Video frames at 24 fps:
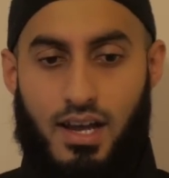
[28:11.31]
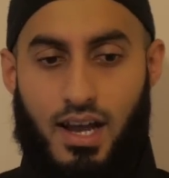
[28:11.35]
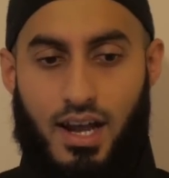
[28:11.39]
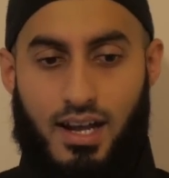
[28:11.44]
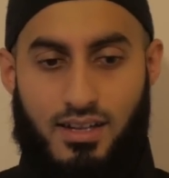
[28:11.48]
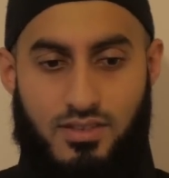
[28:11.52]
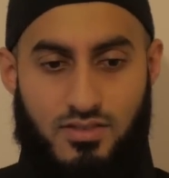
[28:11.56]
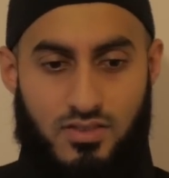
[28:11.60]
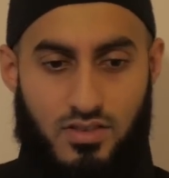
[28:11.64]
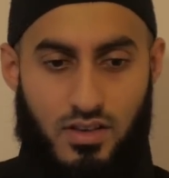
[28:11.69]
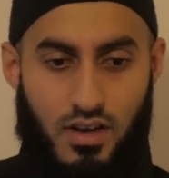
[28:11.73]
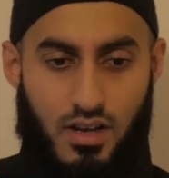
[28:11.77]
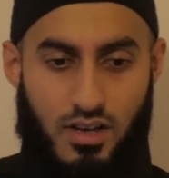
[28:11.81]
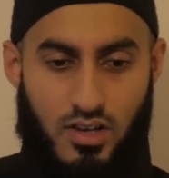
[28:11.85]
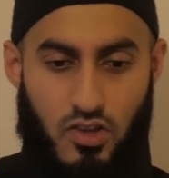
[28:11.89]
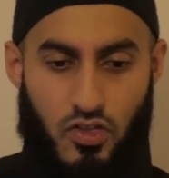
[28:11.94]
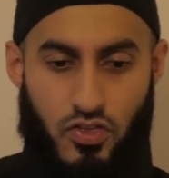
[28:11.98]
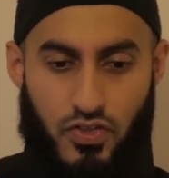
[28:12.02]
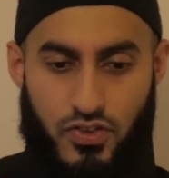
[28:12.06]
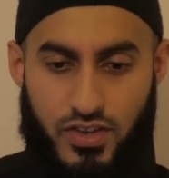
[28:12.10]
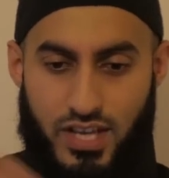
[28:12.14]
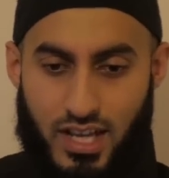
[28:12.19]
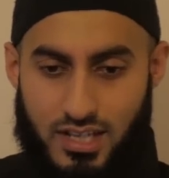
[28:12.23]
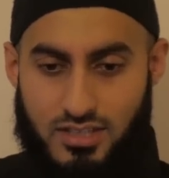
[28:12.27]
It's
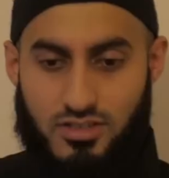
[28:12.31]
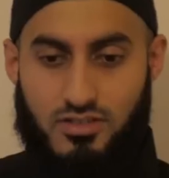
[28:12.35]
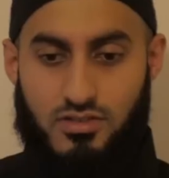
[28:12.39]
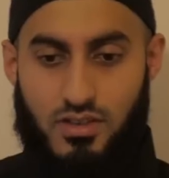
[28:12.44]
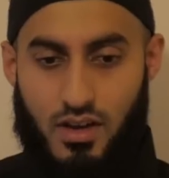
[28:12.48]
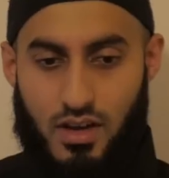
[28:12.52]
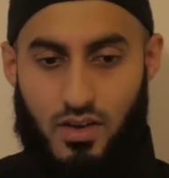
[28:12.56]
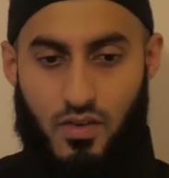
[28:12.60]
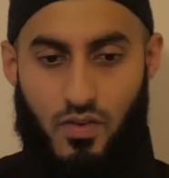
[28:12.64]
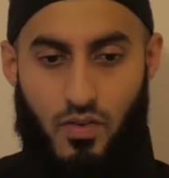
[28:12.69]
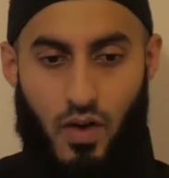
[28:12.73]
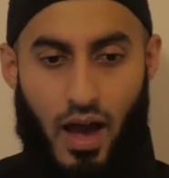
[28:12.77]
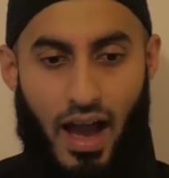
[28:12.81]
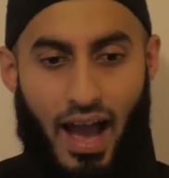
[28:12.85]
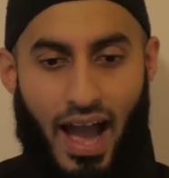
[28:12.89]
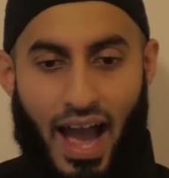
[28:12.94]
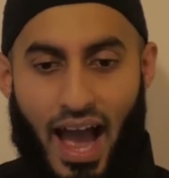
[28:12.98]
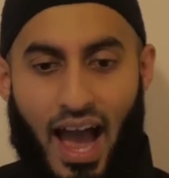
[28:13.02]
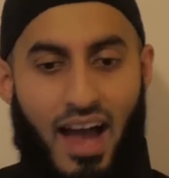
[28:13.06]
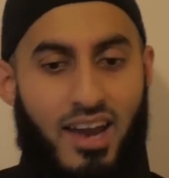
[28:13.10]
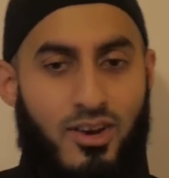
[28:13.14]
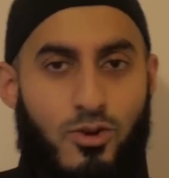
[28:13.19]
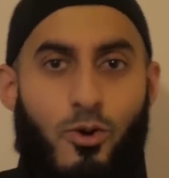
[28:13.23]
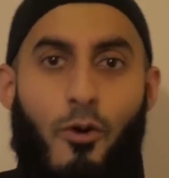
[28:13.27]
just
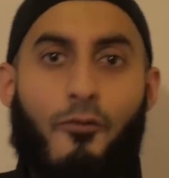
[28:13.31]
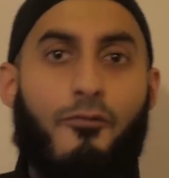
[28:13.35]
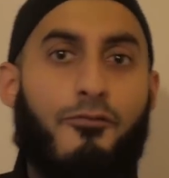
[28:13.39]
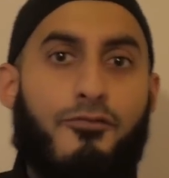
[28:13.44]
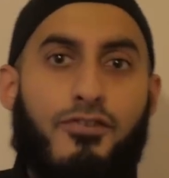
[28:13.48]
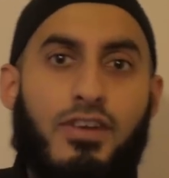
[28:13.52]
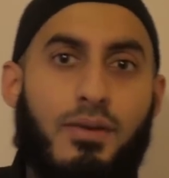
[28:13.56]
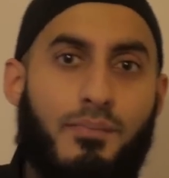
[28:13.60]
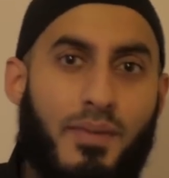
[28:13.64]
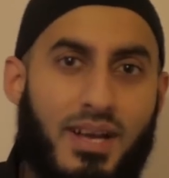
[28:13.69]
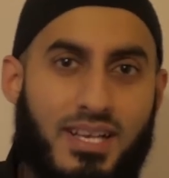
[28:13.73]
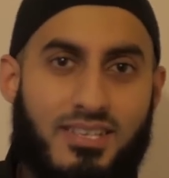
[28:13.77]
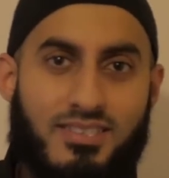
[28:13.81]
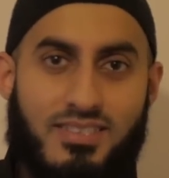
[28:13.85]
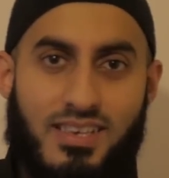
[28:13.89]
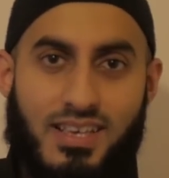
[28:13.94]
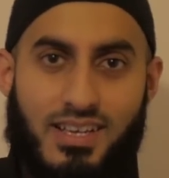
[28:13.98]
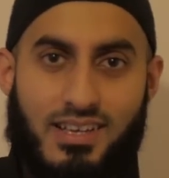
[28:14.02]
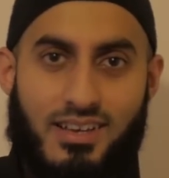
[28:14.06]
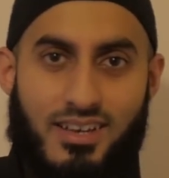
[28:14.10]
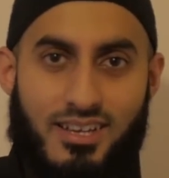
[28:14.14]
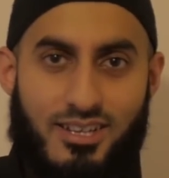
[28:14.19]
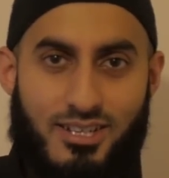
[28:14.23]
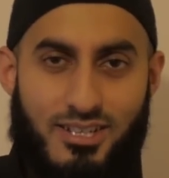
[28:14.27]
not free
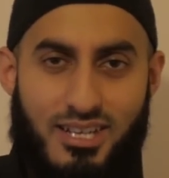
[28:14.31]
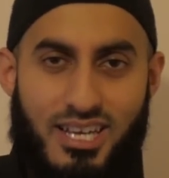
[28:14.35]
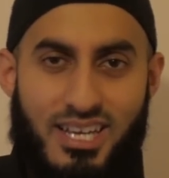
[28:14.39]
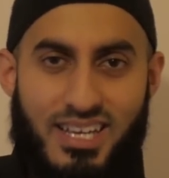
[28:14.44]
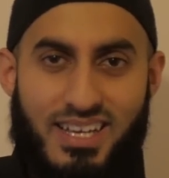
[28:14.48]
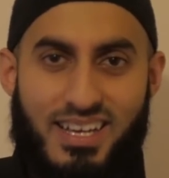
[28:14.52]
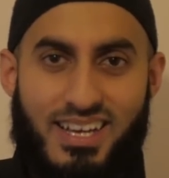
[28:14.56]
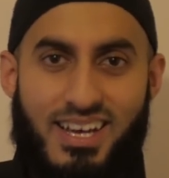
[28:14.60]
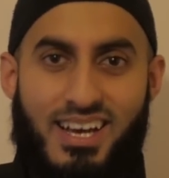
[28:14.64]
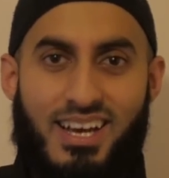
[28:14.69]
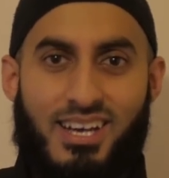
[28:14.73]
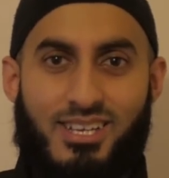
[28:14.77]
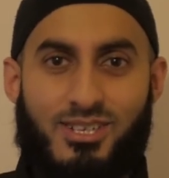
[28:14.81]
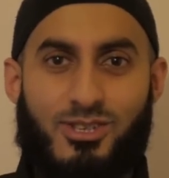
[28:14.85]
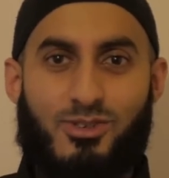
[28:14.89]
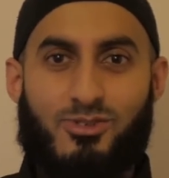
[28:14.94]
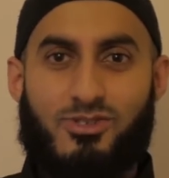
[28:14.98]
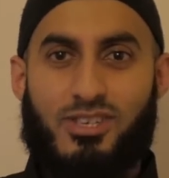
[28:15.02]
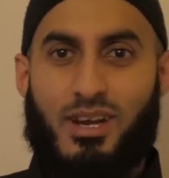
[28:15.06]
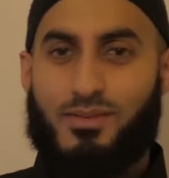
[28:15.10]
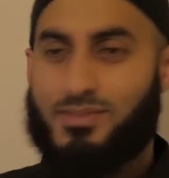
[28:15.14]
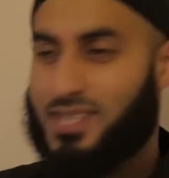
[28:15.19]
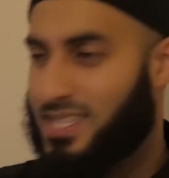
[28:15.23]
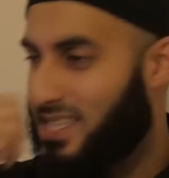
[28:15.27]
mixing. Do you
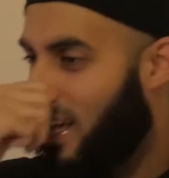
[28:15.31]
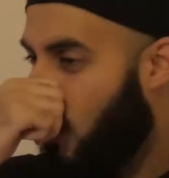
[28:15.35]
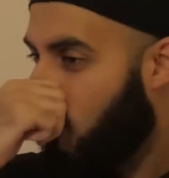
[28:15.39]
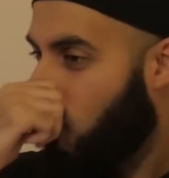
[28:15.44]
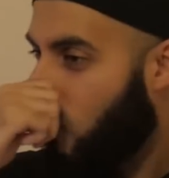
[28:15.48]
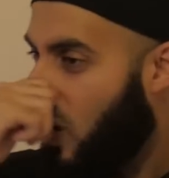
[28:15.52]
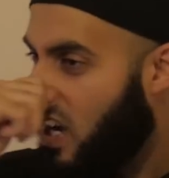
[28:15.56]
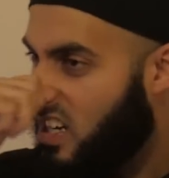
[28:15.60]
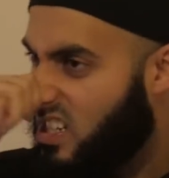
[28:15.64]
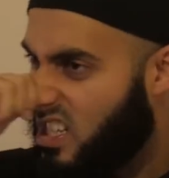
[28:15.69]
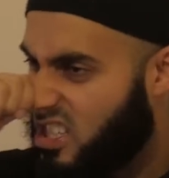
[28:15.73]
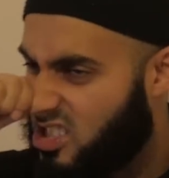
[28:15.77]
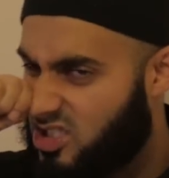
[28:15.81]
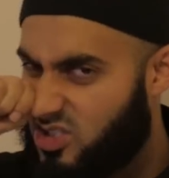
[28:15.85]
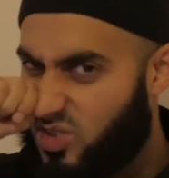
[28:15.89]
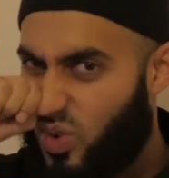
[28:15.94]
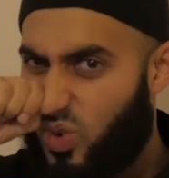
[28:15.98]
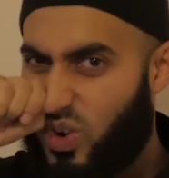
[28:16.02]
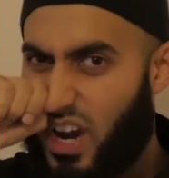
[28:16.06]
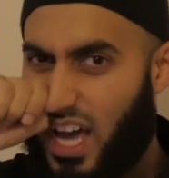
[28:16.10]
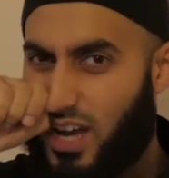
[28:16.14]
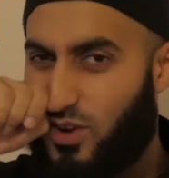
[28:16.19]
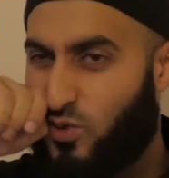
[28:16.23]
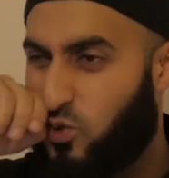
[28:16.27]
see what I'm saying? That word is
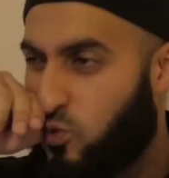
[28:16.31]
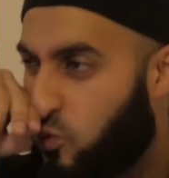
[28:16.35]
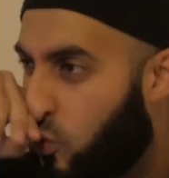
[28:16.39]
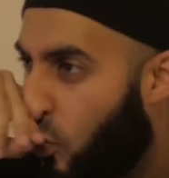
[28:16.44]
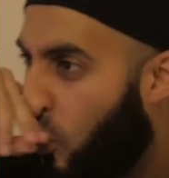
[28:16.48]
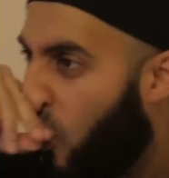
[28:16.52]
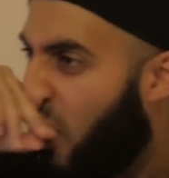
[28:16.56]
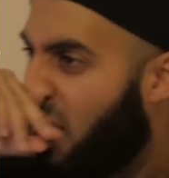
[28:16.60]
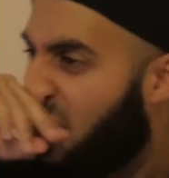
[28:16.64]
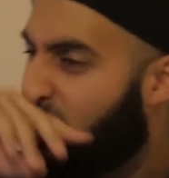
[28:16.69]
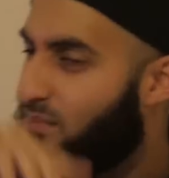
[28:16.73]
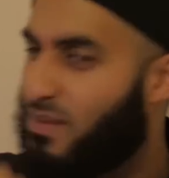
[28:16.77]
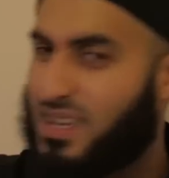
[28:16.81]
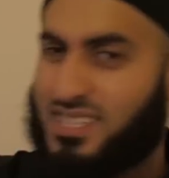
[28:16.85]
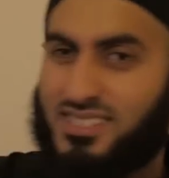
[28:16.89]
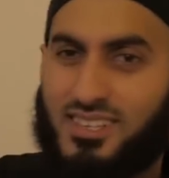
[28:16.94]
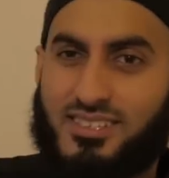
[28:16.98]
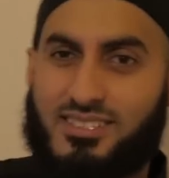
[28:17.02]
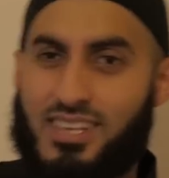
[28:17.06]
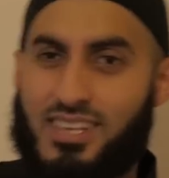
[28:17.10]
so like raw, and it makes it